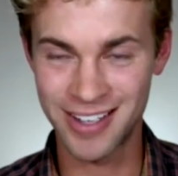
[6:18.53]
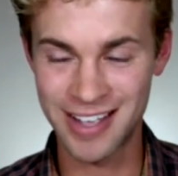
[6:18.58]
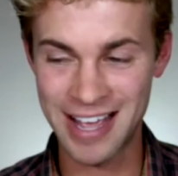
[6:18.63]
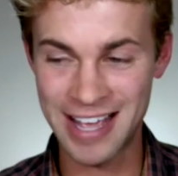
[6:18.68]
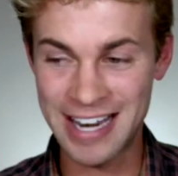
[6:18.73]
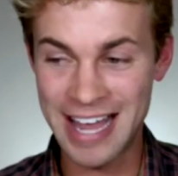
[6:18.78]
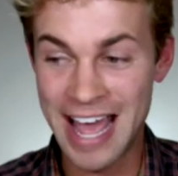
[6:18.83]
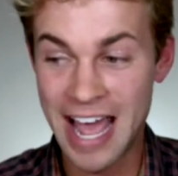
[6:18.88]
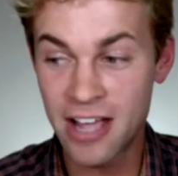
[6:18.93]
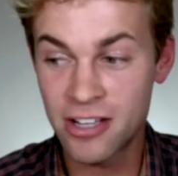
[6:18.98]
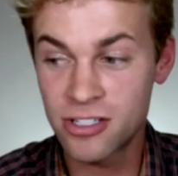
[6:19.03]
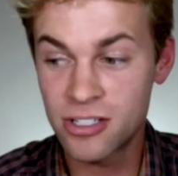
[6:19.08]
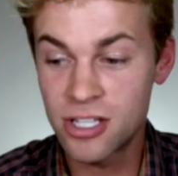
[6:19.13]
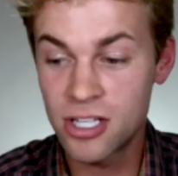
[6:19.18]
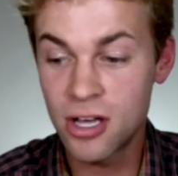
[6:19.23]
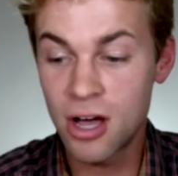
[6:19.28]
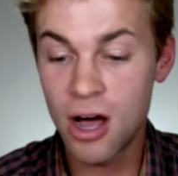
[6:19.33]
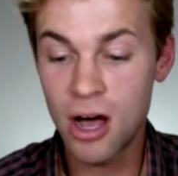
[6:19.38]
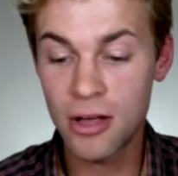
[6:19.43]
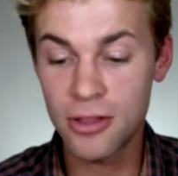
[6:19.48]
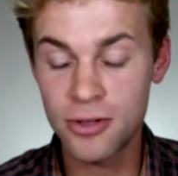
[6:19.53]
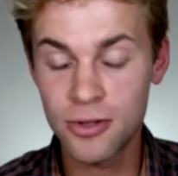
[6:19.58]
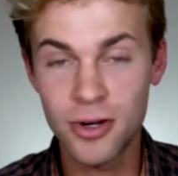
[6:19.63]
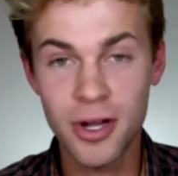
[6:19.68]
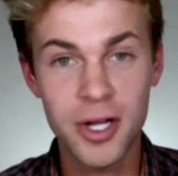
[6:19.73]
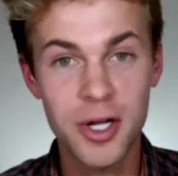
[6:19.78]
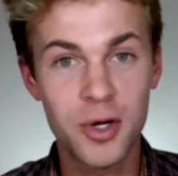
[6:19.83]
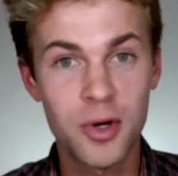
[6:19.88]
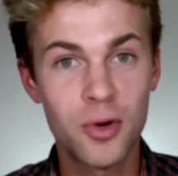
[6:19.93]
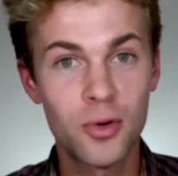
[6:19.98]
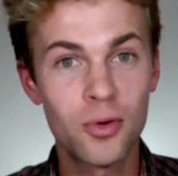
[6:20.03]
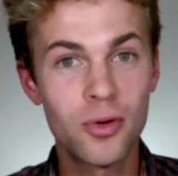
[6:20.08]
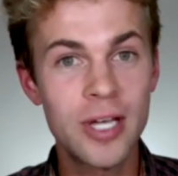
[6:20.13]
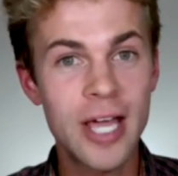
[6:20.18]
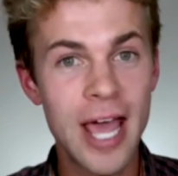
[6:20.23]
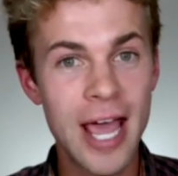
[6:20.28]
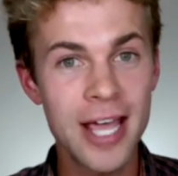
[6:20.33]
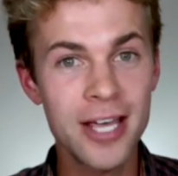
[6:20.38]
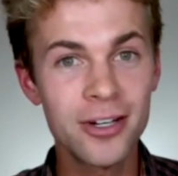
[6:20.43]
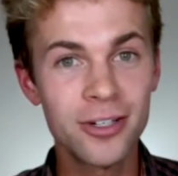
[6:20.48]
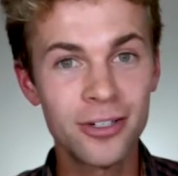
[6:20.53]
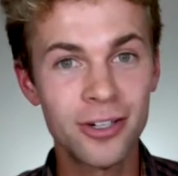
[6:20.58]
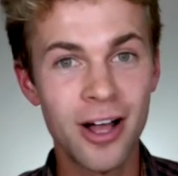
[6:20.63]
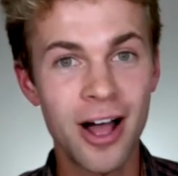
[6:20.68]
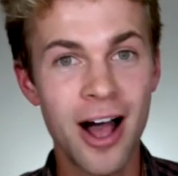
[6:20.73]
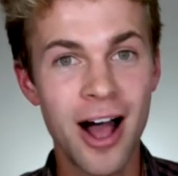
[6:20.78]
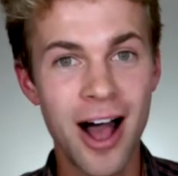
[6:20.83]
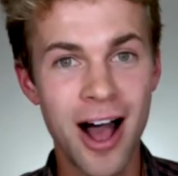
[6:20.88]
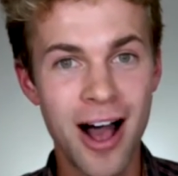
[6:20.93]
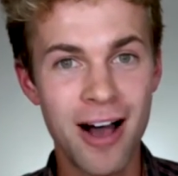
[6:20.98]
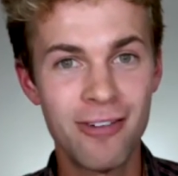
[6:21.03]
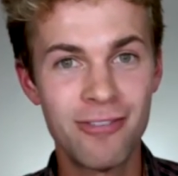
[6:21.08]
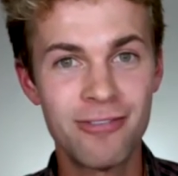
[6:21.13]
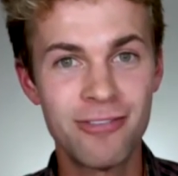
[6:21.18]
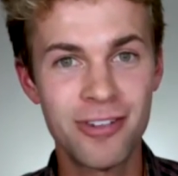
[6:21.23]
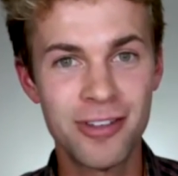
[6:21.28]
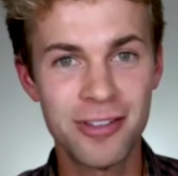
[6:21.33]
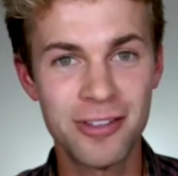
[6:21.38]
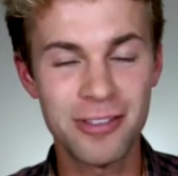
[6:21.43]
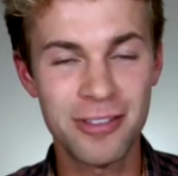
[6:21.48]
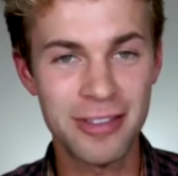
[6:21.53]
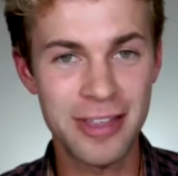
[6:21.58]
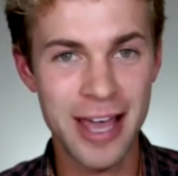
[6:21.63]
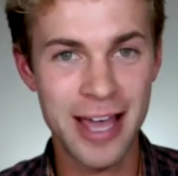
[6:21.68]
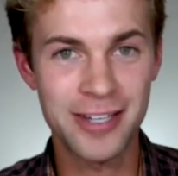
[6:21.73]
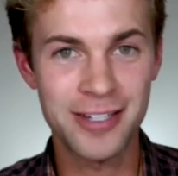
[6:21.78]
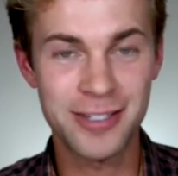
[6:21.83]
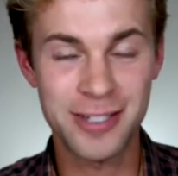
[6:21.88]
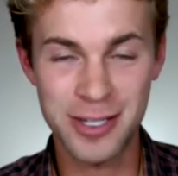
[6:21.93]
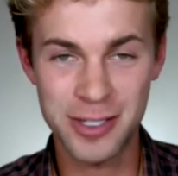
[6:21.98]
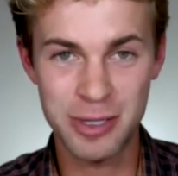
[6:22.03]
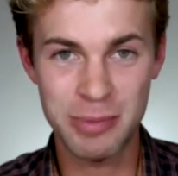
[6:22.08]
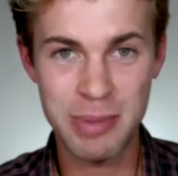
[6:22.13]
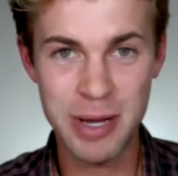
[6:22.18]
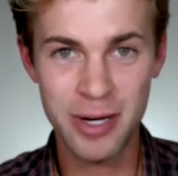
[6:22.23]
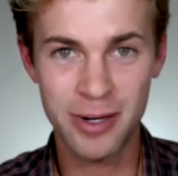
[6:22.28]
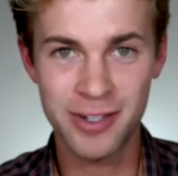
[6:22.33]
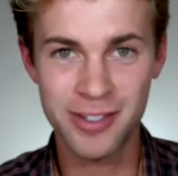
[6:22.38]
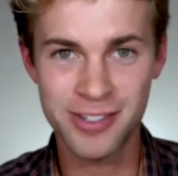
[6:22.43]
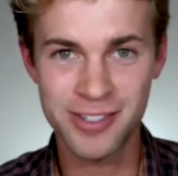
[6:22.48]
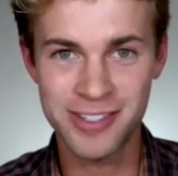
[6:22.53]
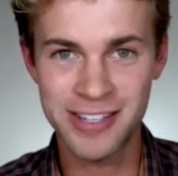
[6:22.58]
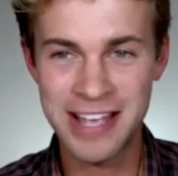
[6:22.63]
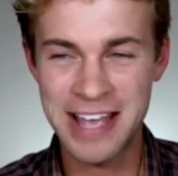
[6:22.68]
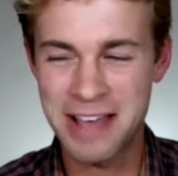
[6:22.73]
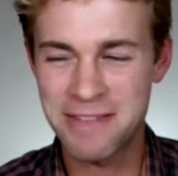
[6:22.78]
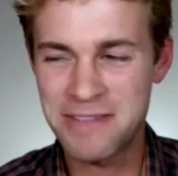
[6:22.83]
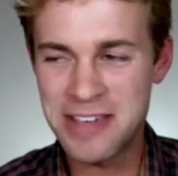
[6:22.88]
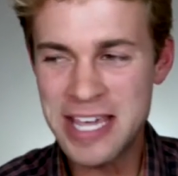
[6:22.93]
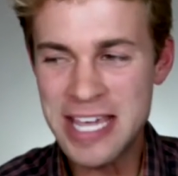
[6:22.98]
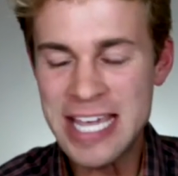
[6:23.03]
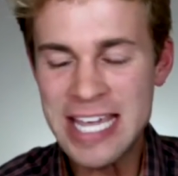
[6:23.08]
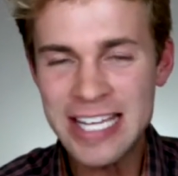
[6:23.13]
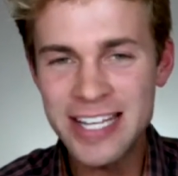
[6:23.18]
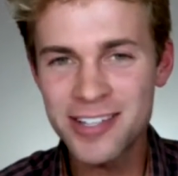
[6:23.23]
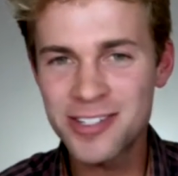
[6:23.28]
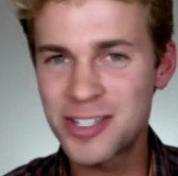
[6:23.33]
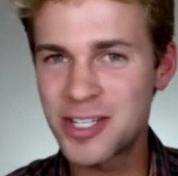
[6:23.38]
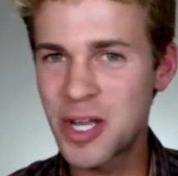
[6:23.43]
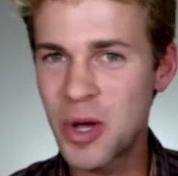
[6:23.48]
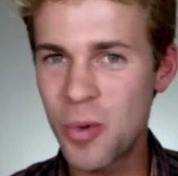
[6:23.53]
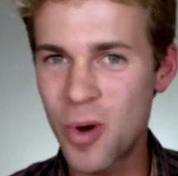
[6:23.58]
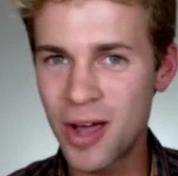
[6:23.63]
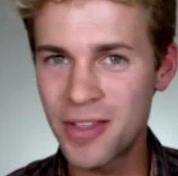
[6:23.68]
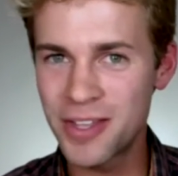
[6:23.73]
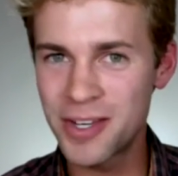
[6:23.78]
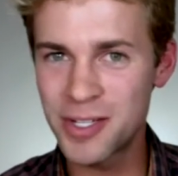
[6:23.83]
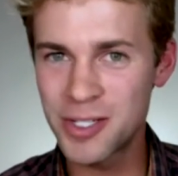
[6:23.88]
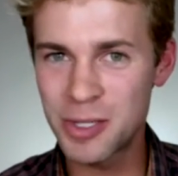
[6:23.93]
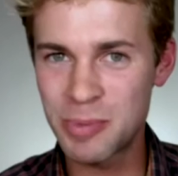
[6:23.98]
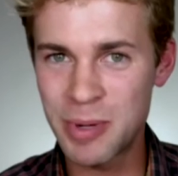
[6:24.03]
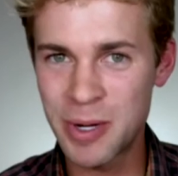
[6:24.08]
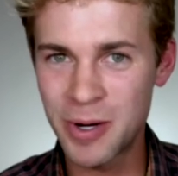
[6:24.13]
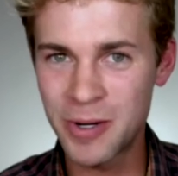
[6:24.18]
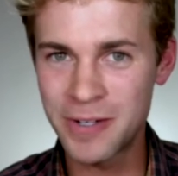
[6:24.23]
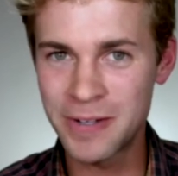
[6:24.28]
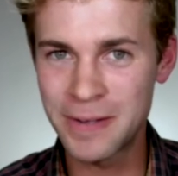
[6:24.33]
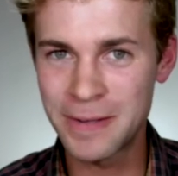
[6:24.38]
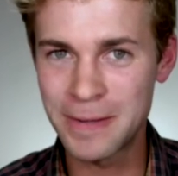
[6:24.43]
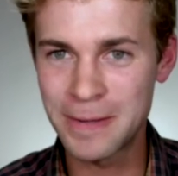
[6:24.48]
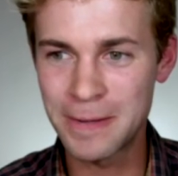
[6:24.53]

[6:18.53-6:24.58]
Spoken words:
And as the author and creator of that disappearance, if he doesn't know why they disappeared,